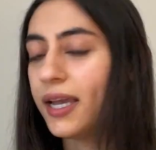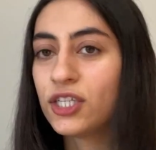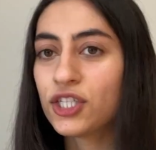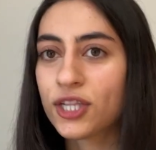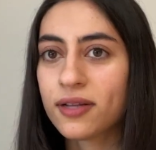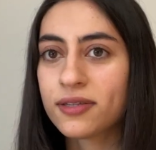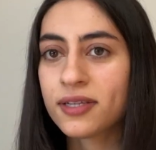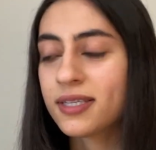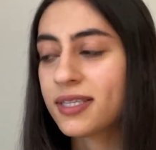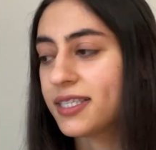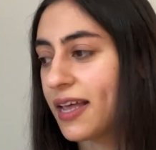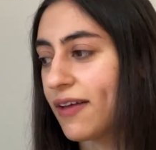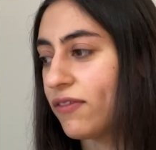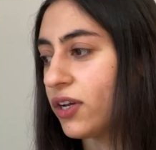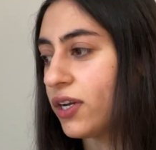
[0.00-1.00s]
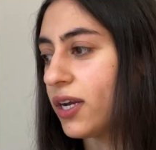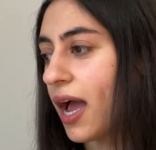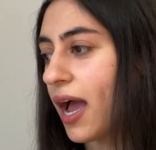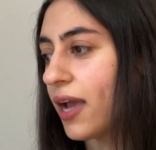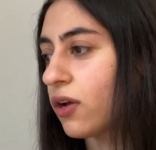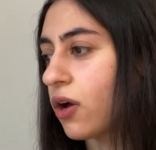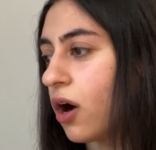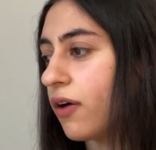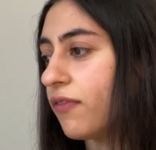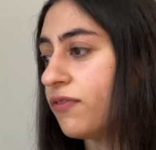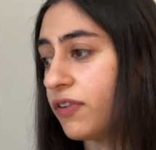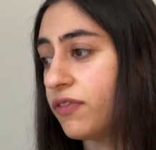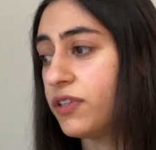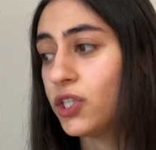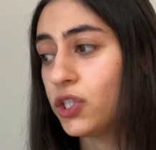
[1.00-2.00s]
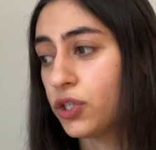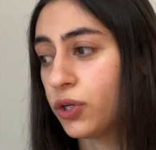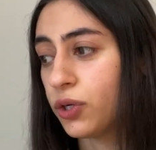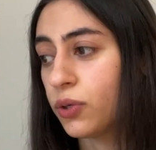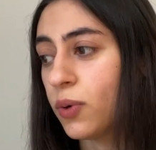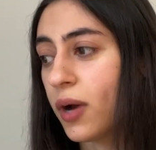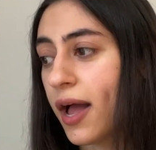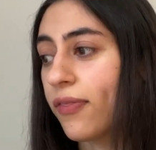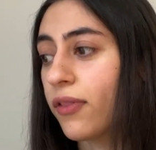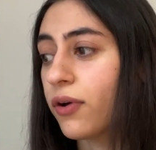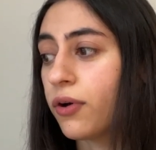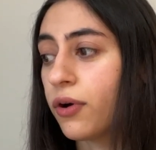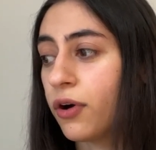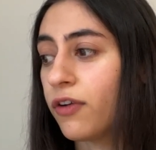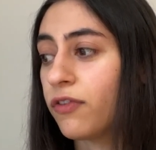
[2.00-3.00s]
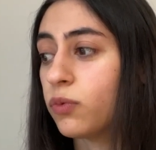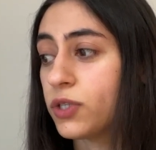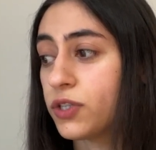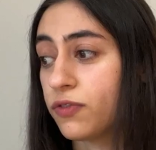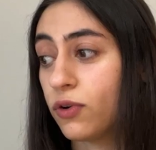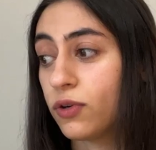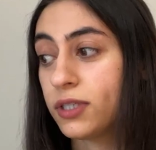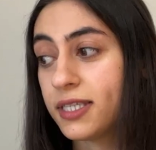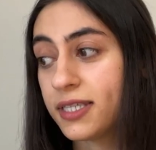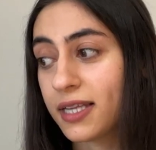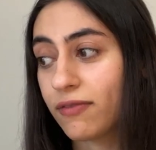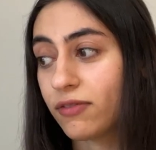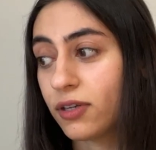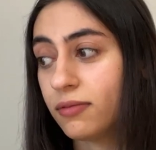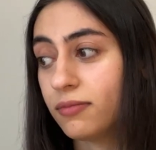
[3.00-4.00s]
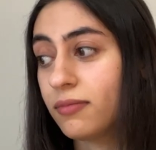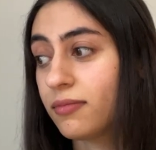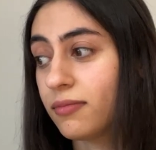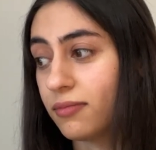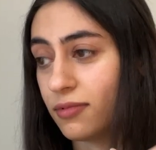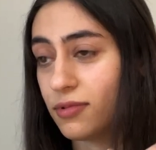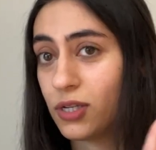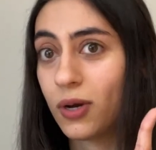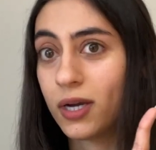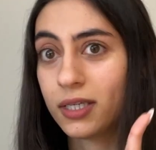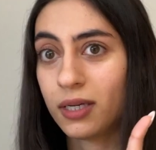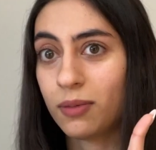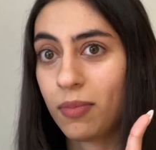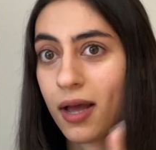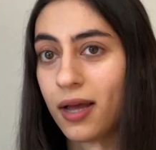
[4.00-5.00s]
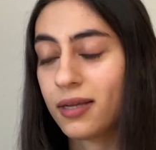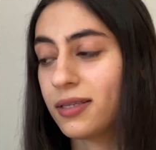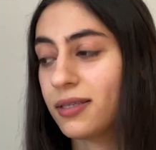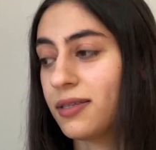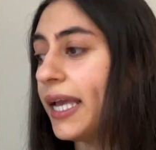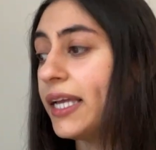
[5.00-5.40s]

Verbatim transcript: In 2007, I got 52, and the cutoff was 47 so I did pass.